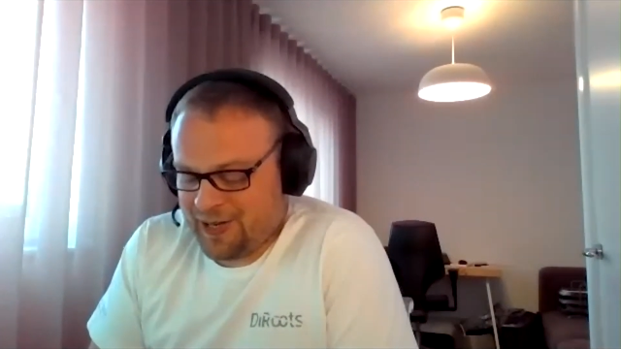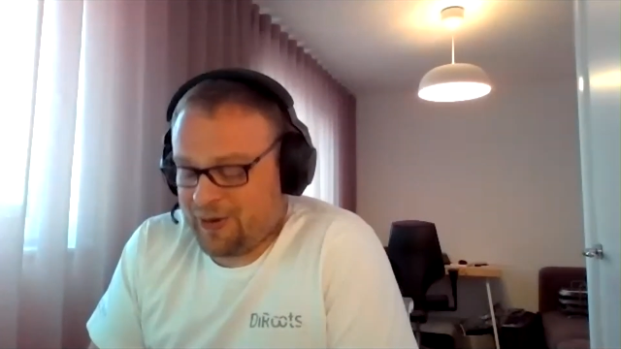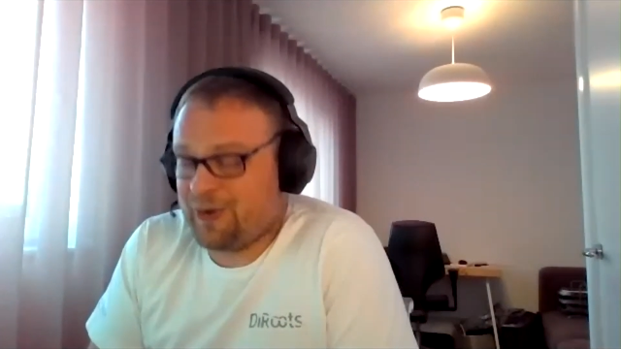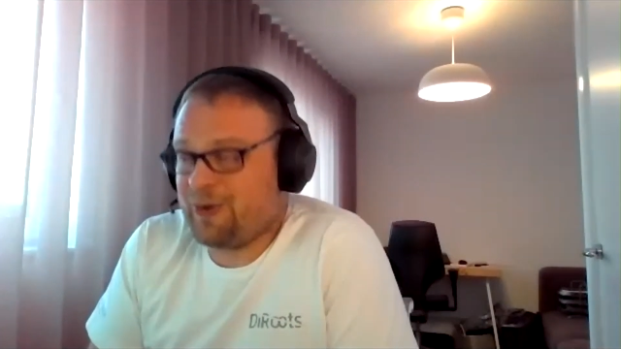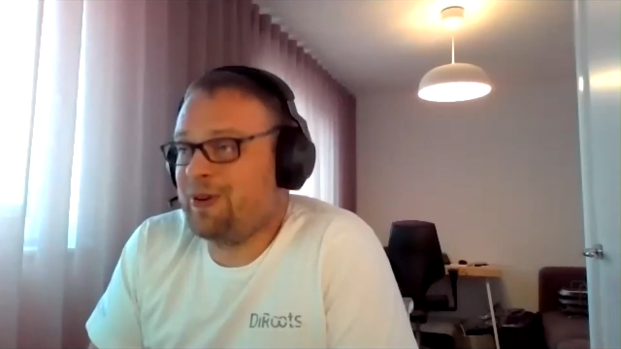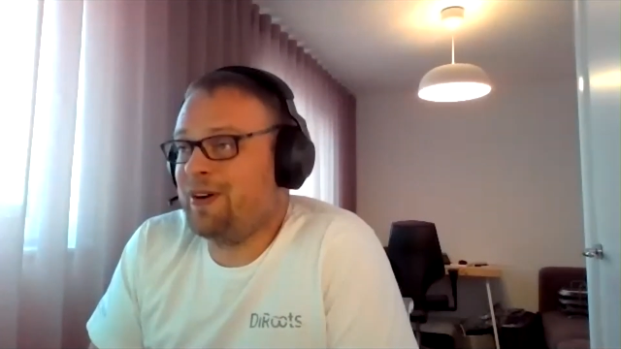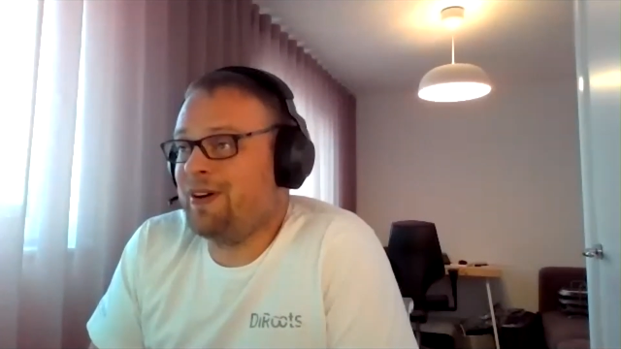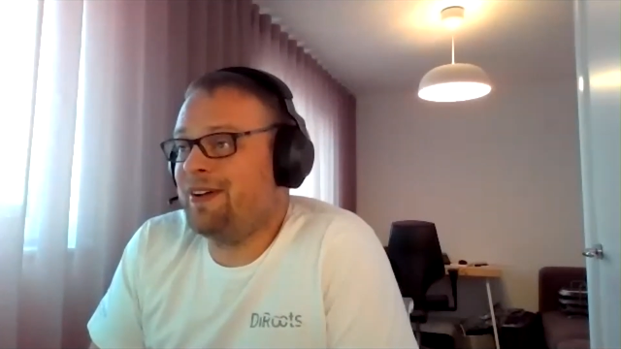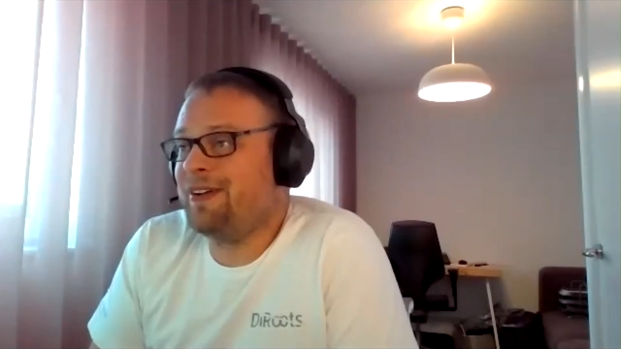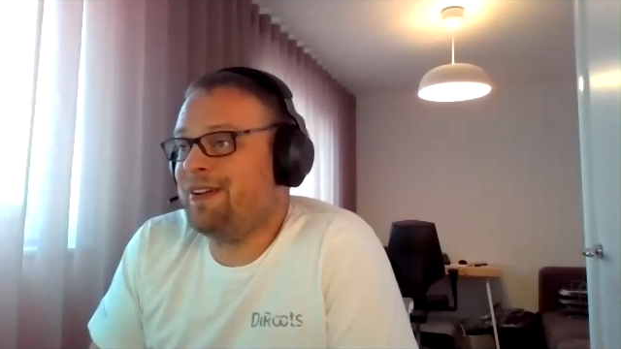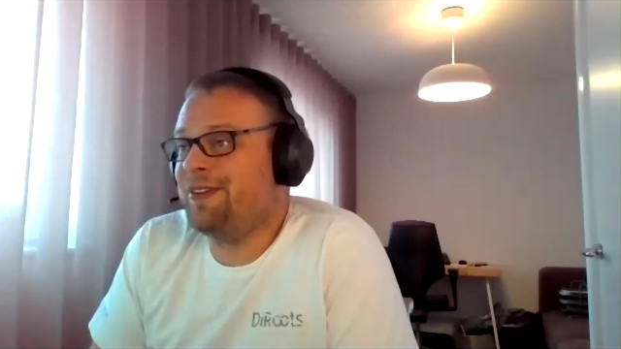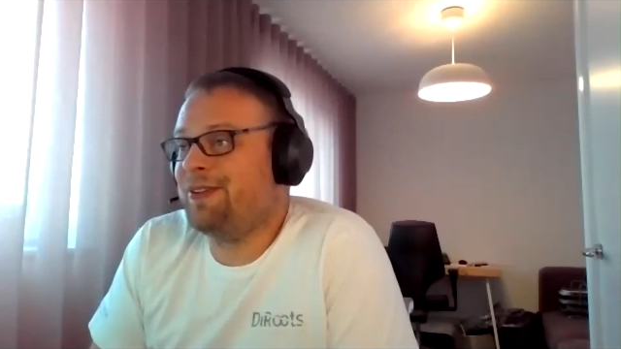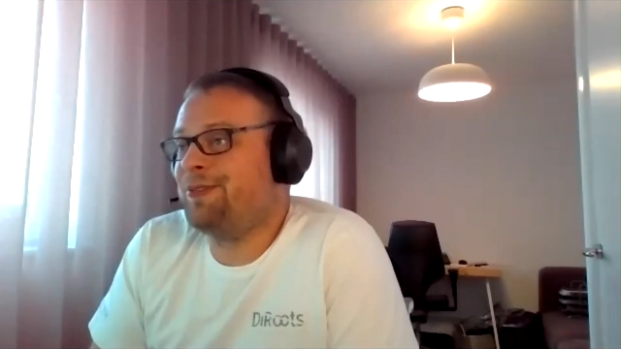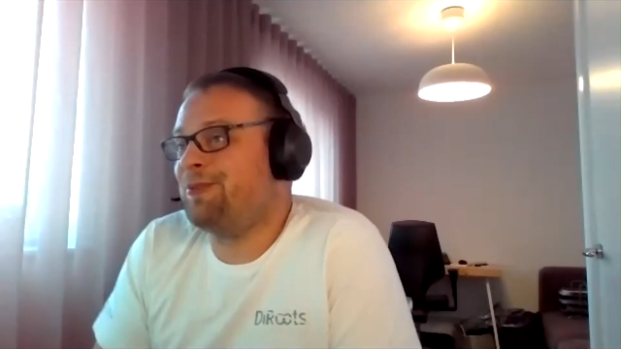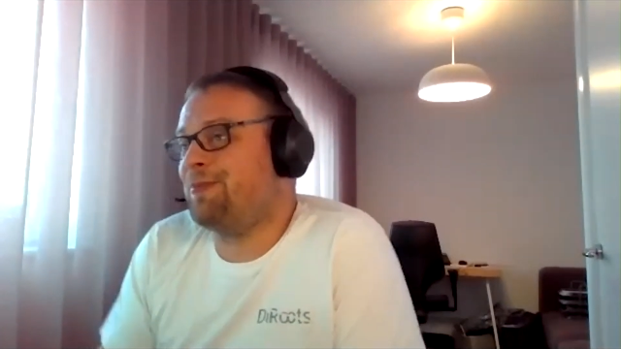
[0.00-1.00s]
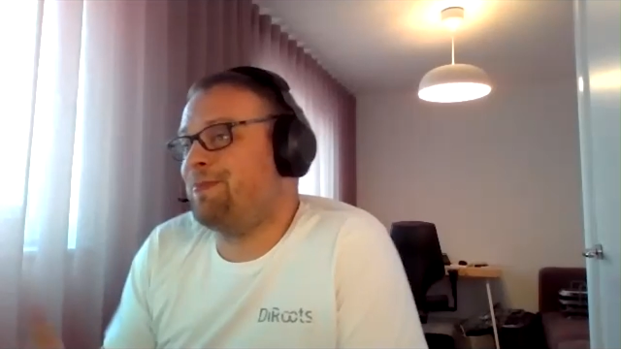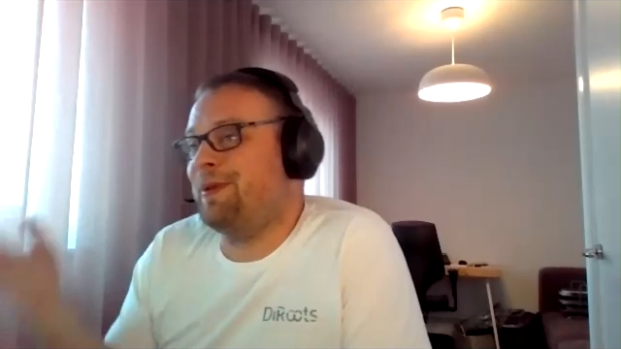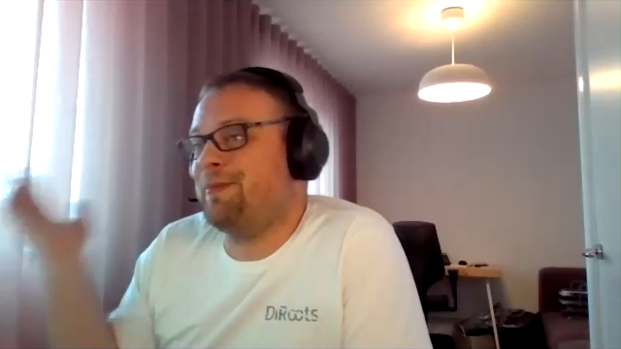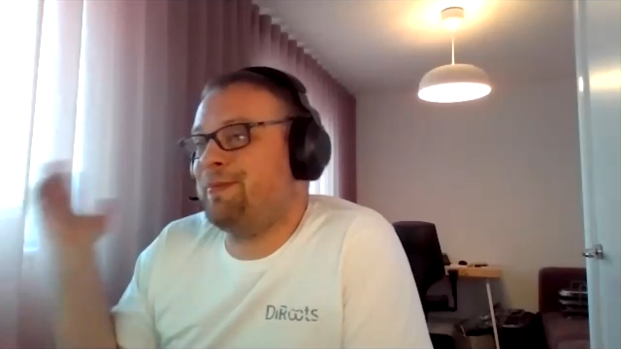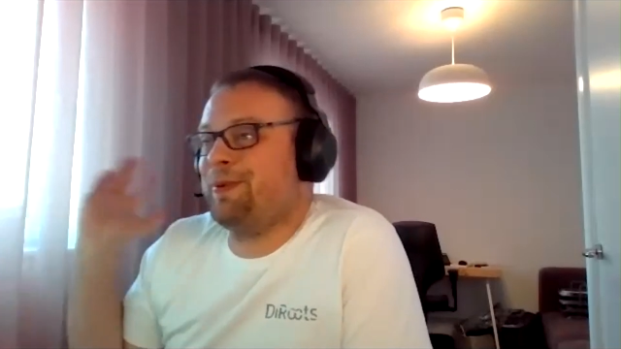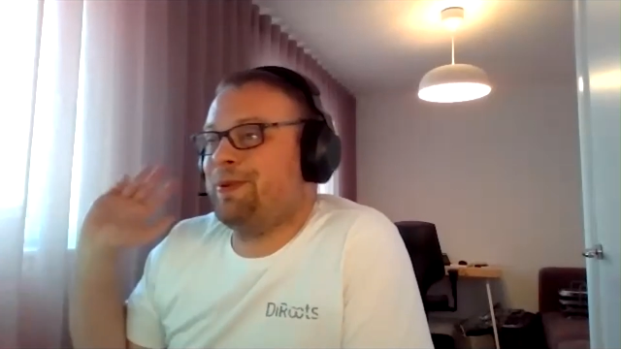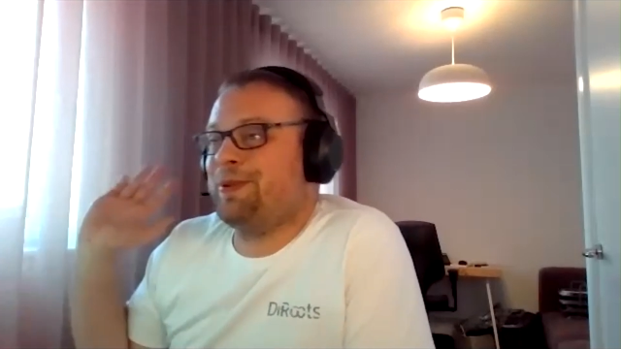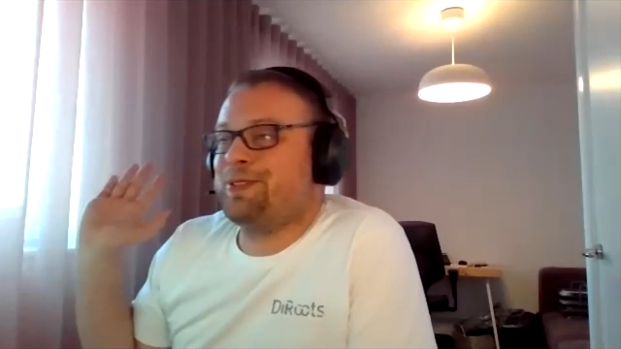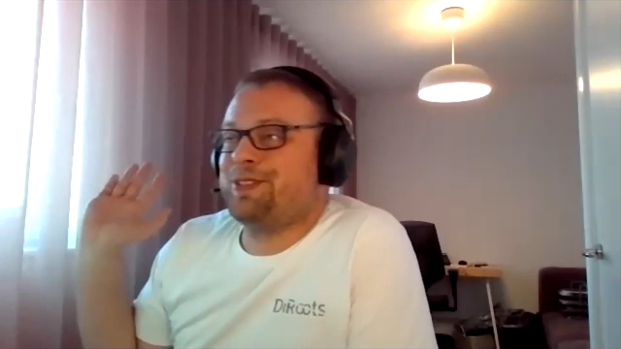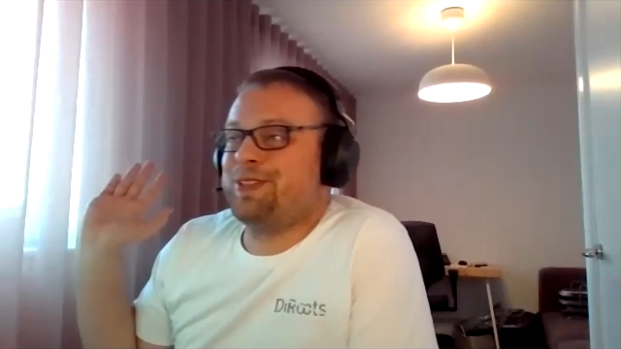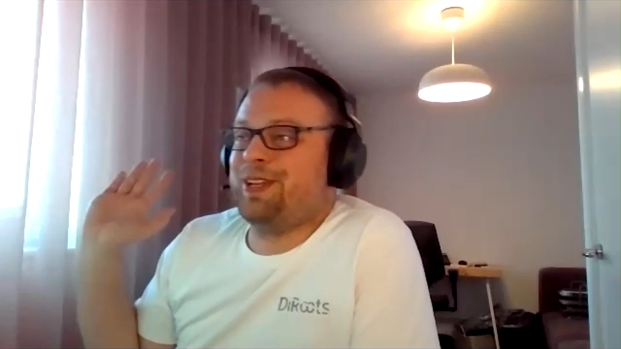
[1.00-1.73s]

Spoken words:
to people,